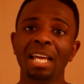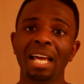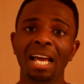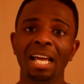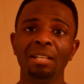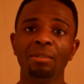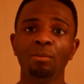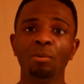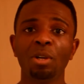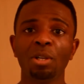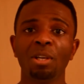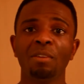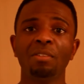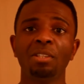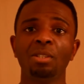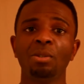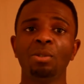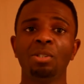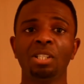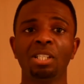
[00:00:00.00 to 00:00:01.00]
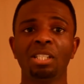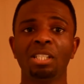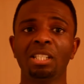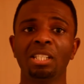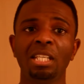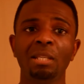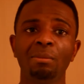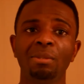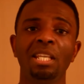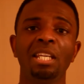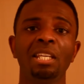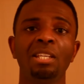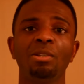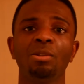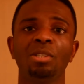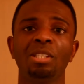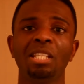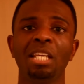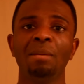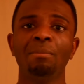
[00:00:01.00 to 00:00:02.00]
And what you have to do is just keep taking your
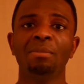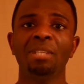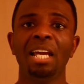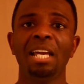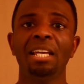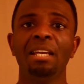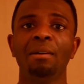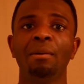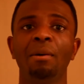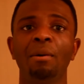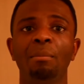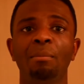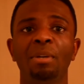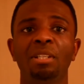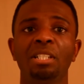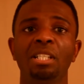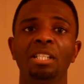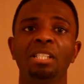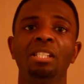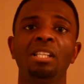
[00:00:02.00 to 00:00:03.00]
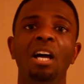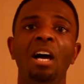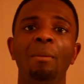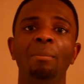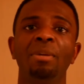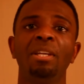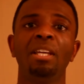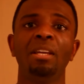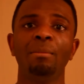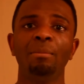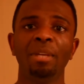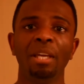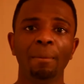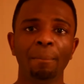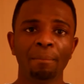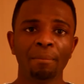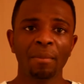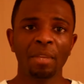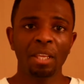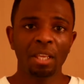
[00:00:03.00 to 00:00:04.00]
same diet, but just up it a
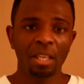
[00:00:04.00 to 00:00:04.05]
bit.